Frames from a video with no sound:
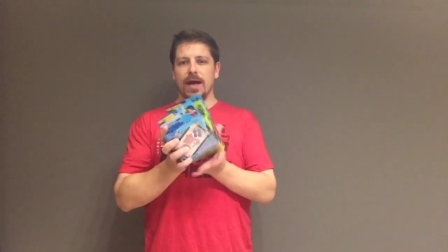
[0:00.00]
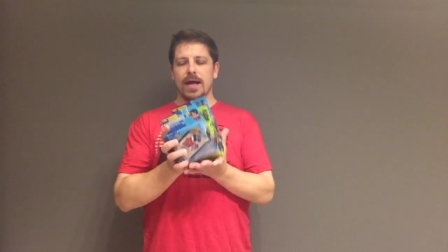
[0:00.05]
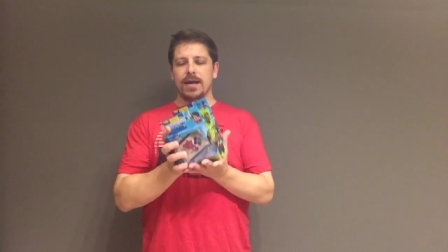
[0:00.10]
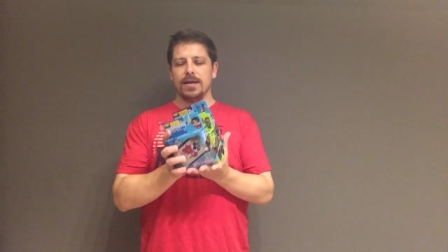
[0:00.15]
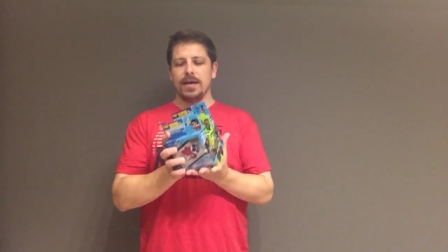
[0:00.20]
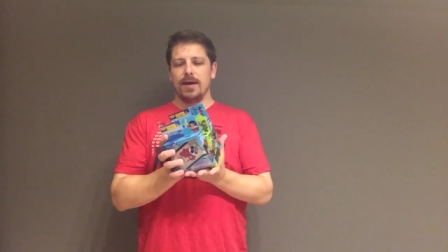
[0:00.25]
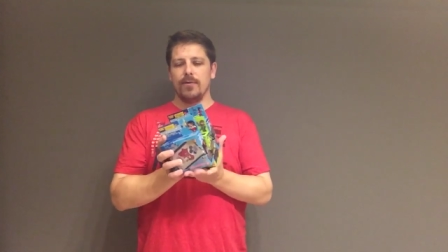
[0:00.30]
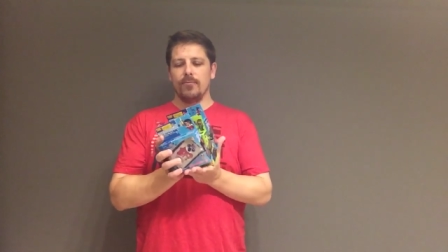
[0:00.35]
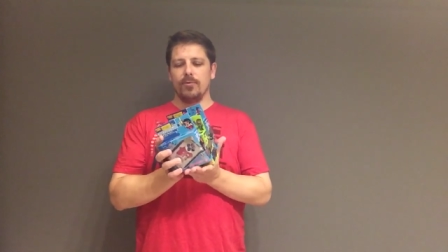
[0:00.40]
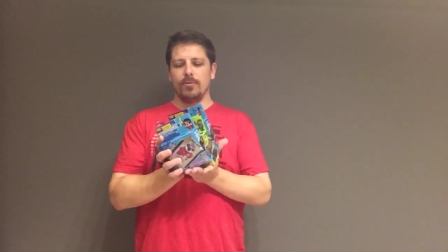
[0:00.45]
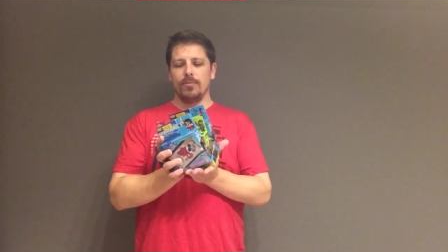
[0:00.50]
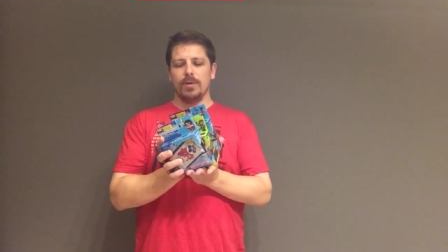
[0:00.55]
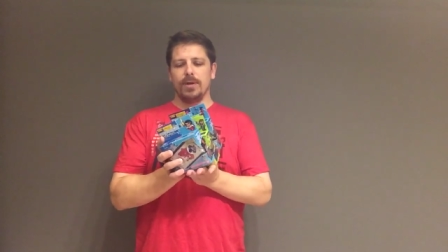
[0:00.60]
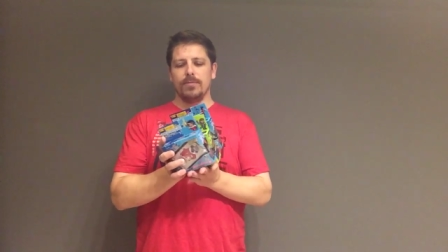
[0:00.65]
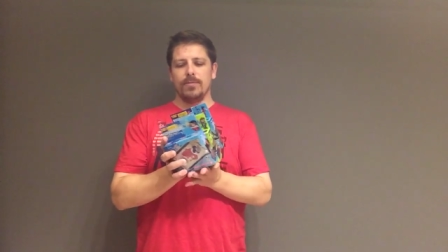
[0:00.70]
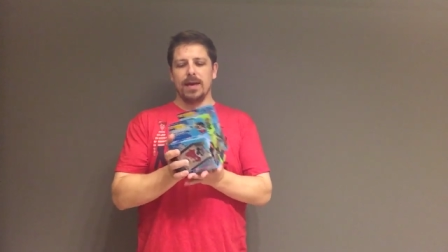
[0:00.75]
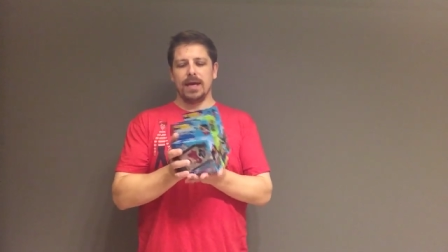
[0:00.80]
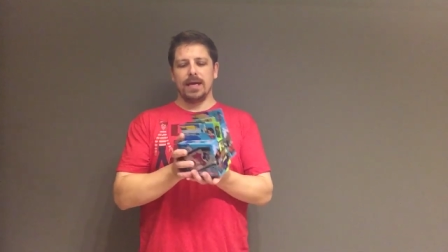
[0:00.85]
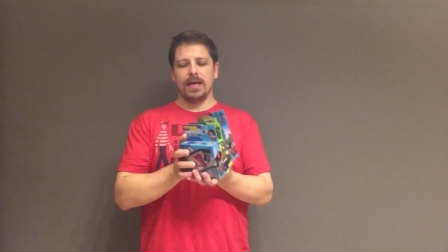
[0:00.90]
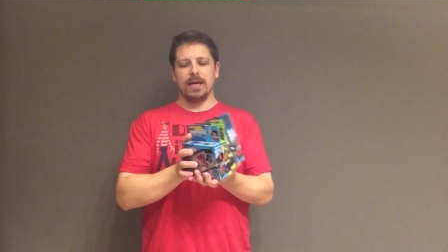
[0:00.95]
and I will be
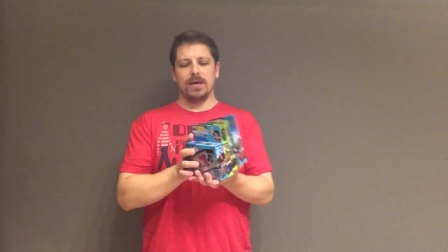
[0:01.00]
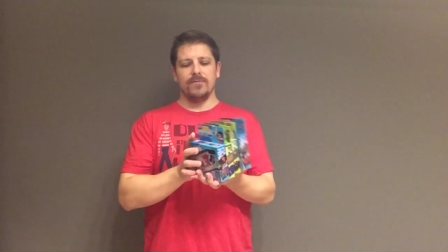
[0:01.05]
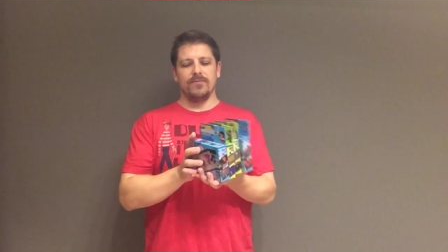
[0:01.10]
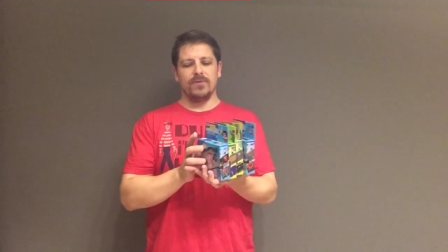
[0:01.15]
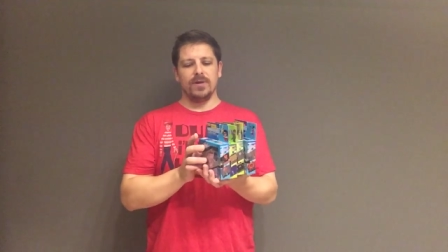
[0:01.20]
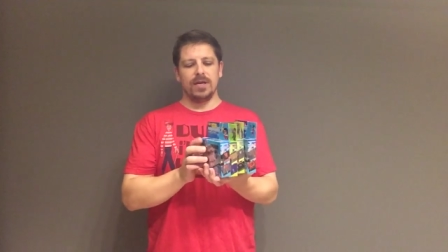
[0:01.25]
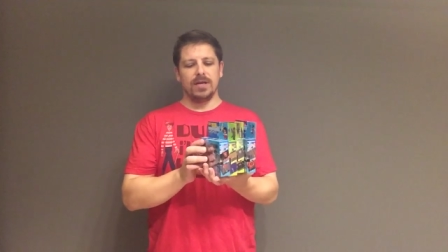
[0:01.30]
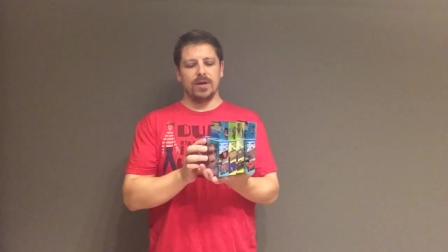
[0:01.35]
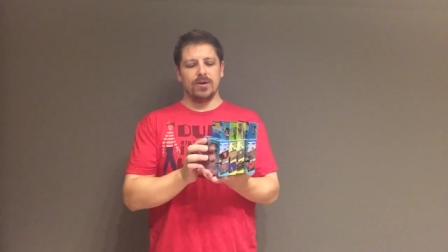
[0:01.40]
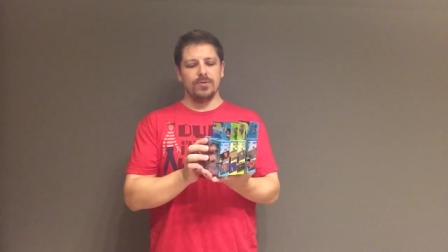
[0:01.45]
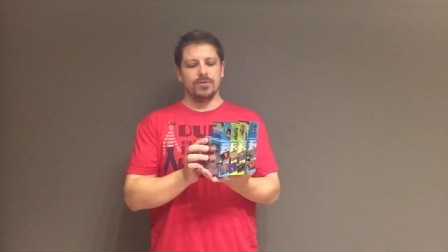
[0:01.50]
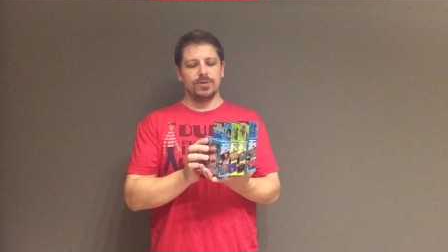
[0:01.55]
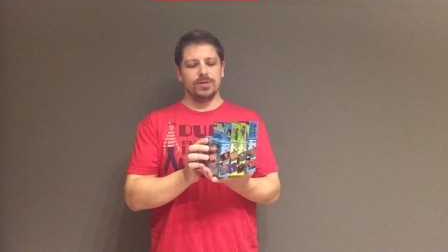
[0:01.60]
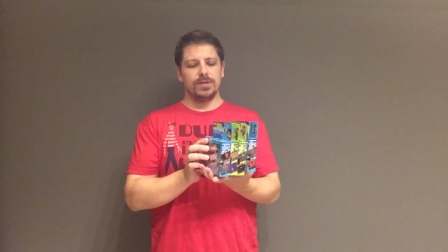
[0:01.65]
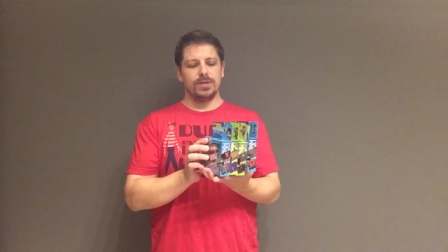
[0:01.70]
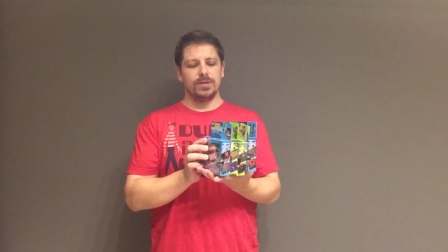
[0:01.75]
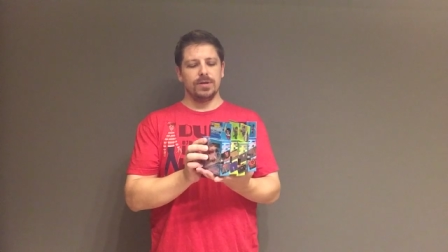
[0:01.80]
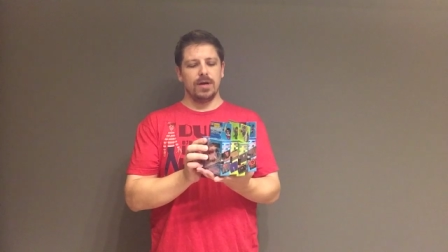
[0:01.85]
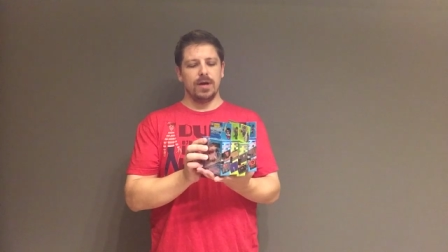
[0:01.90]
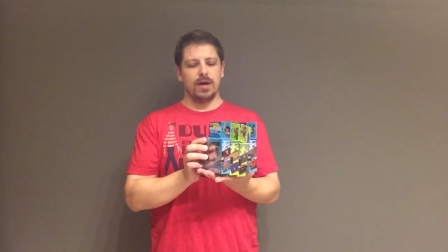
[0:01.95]
making
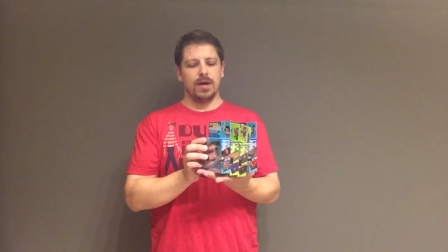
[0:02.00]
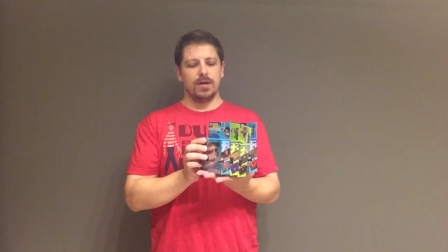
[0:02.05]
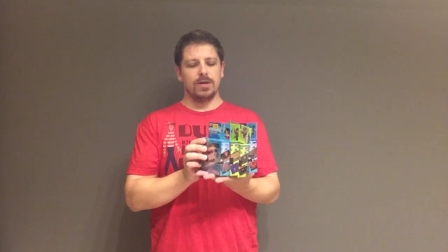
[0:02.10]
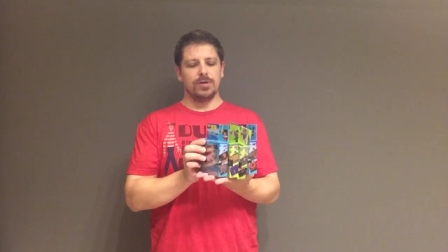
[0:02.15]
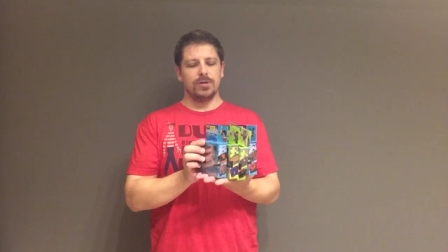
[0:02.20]
videos uh,